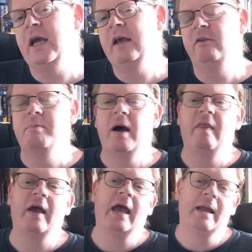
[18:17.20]
as
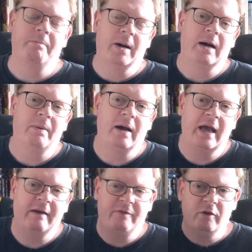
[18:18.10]
Mother and Baba
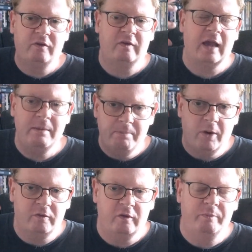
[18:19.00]
have those same
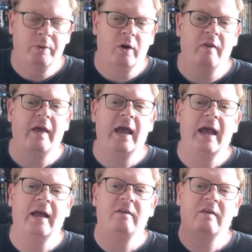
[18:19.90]
boxes put on their
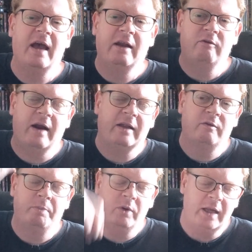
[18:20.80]
heads and rats
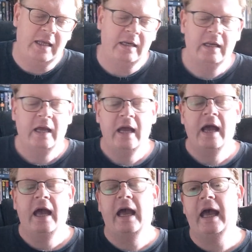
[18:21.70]
put in.
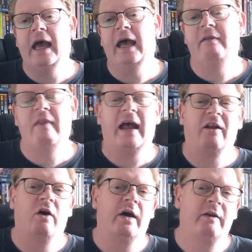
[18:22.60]
And that
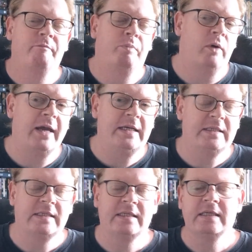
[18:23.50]
kind of
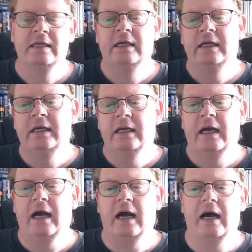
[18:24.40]
breaks
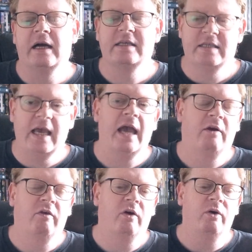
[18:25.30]

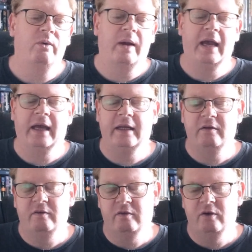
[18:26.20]
Scarecrow,
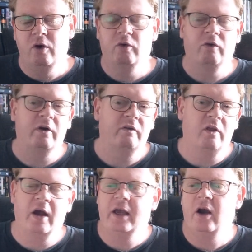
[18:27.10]
and Calderon is
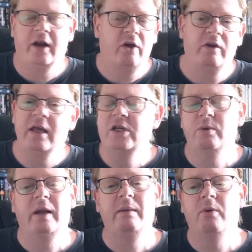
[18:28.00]
like, I don't need
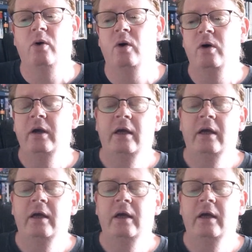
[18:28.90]
you anymore.